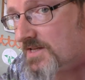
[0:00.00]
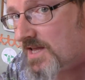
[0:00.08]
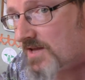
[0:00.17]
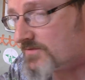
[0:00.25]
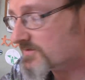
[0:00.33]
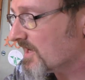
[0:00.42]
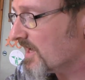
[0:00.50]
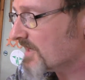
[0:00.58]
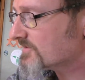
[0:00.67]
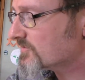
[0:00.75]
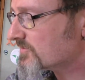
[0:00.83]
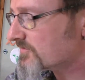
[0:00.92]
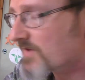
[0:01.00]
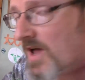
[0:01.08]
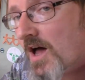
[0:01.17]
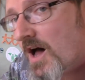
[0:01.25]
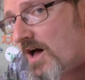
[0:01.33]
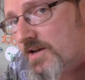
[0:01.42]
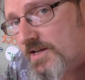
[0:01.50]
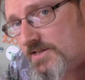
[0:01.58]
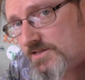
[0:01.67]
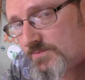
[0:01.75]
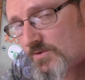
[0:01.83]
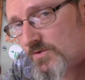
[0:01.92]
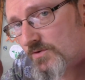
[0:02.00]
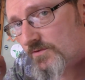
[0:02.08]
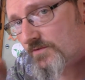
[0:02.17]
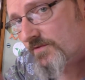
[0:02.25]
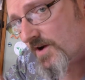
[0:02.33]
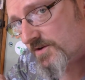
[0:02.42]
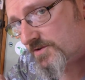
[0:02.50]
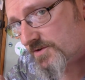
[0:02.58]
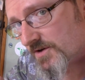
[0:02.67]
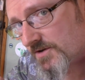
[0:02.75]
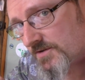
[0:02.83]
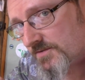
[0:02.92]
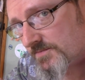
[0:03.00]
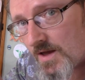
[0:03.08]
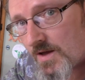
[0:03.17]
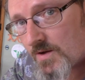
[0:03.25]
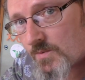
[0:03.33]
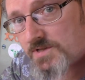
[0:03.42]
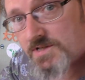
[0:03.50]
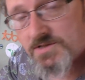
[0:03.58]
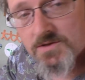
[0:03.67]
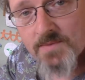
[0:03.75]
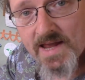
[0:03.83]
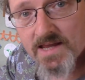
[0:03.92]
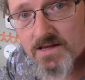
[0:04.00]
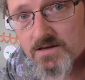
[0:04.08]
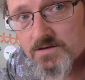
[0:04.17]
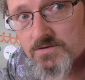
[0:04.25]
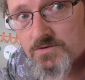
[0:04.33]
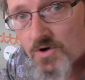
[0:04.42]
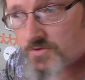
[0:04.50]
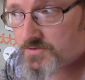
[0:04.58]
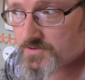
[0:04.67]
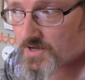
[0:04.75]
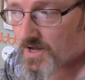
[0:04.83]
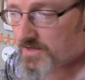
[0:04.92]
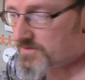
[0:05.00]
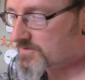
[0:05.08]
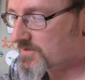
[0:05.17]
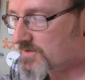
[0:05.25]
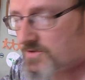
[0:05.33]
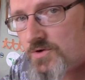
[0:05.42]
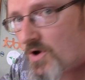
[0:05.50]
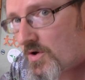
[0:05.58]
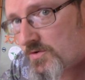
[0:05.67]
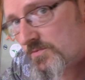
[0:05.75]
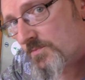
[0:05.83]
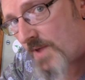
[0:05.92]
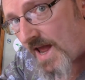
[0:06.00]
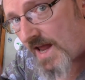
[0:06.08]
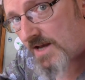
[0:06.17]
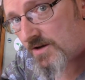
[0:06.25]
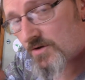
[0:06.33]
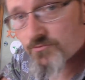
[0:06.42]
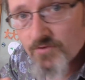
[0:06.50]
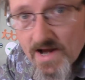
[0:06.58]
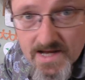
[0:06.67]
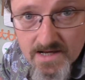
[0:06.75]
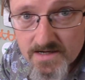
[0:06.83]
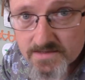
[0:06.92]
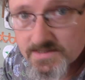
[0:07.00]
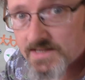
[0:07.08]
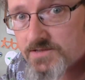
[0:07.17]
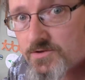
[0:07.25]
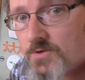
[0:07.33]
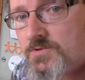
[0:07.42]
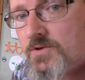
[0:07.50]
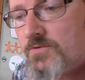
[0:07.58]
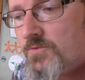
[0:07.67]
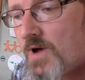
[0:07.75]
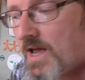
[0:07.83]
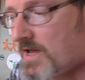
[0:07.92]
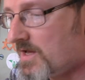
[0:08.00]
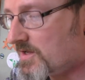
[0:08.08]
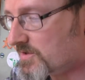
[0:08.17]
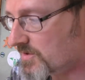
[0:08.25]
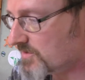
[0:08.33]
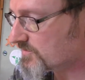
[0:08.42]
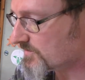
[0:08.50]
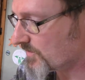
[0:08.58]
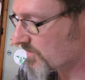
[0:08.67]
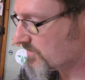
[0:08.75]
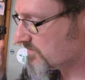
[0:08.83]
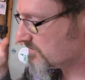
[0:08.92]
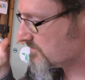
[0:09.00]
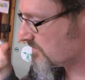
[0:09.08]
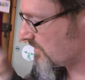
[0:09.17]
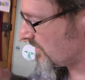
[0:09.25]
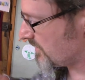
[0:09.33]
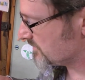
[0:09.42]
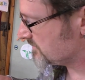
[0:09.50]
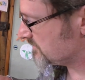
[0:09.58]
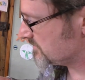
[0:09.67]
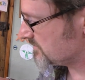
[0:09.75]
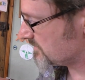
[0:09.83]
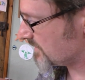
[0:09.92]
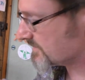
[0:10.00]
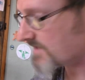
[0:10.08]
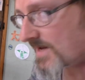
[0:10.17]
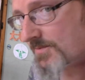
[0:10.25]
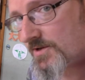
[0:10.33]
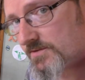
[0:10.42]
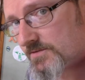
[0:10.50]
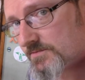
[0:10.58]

gift, a sort of unexplored function, which is to make non-touch, non-pen regular desktop software usable on a tablet.